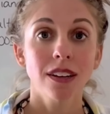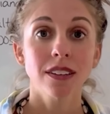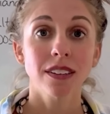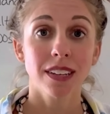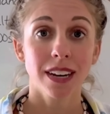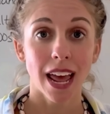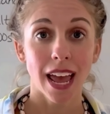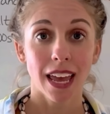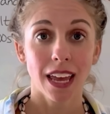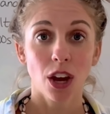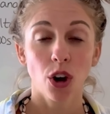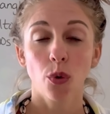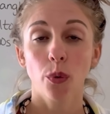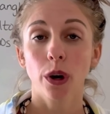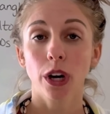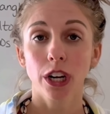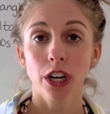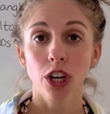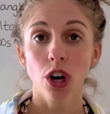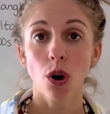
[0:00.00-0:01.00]
Today,
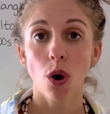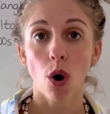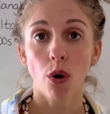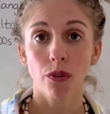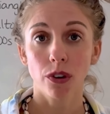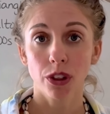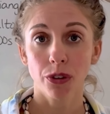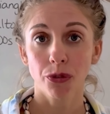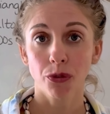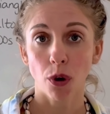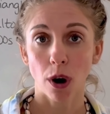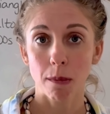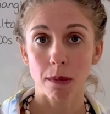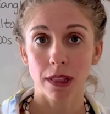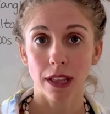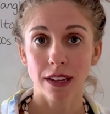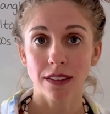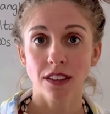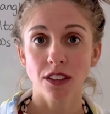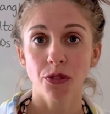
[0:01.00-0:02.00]
we're going to go over the
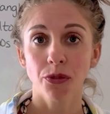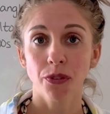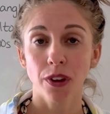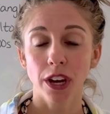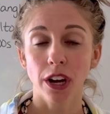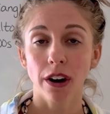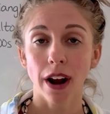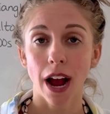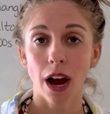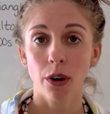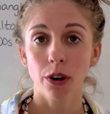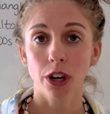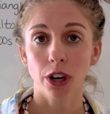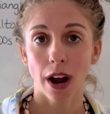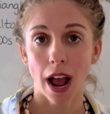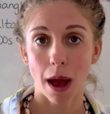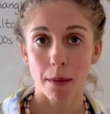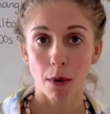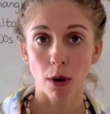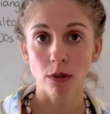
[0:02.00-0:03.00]
formulas to figure out your
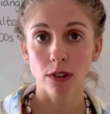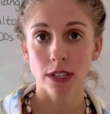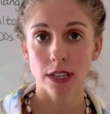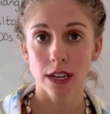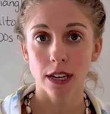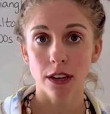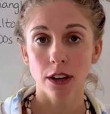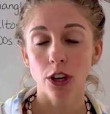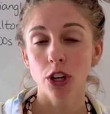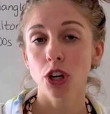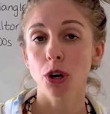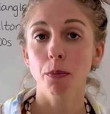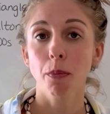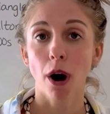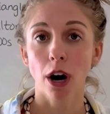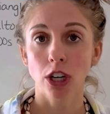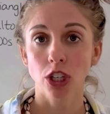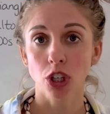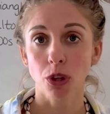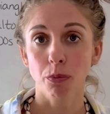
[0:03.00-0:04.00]
MOD, your
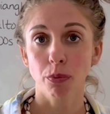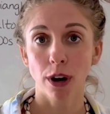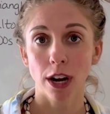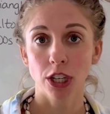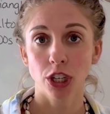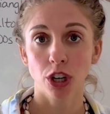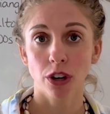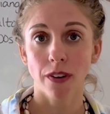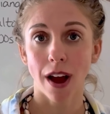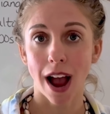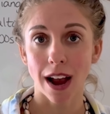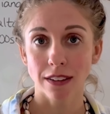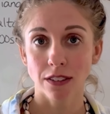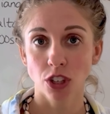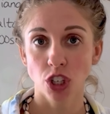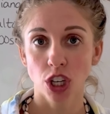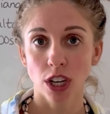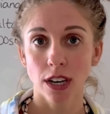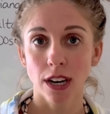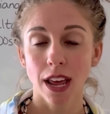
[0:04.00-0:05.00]
partial pressure of
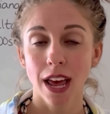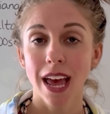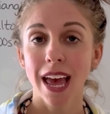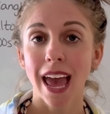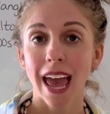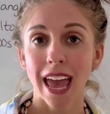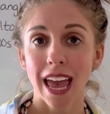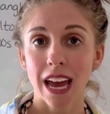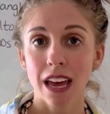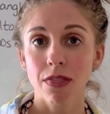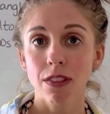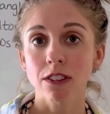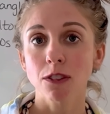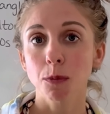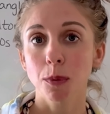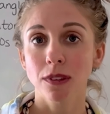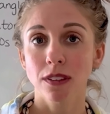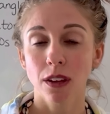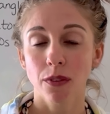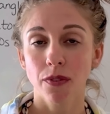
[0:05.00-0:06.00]
oxygen, and the
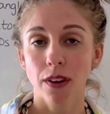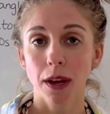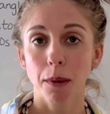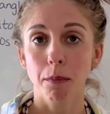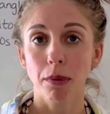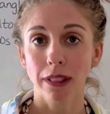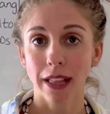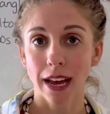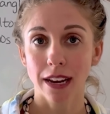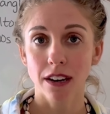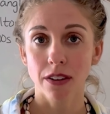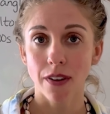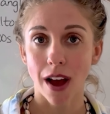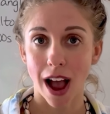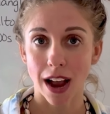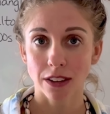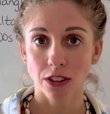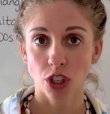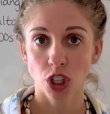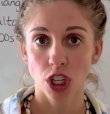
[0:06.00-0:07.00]
specific blend of
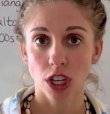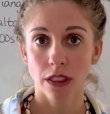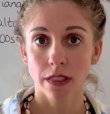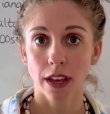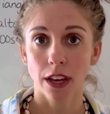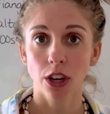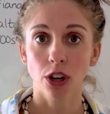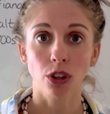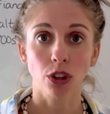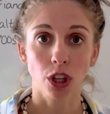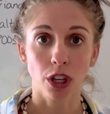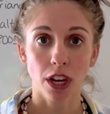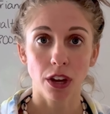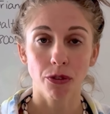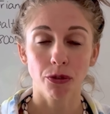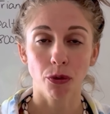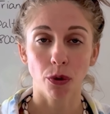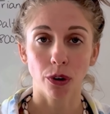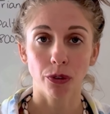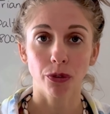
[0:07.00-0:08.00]
oxygen that you're looking
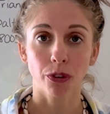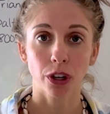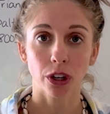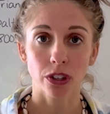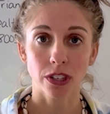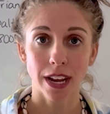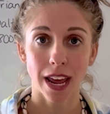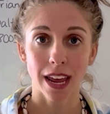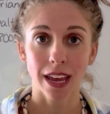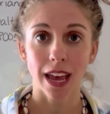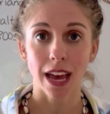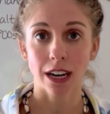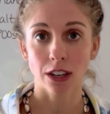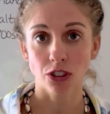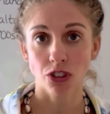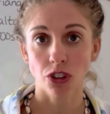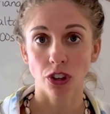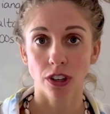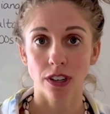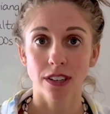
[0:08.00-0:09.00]
for your tank at a
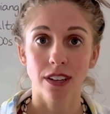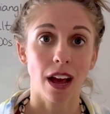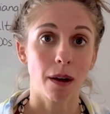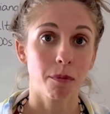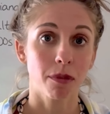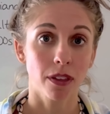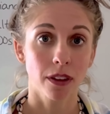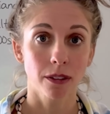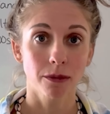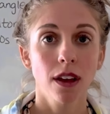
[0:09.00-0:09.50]
certain depth.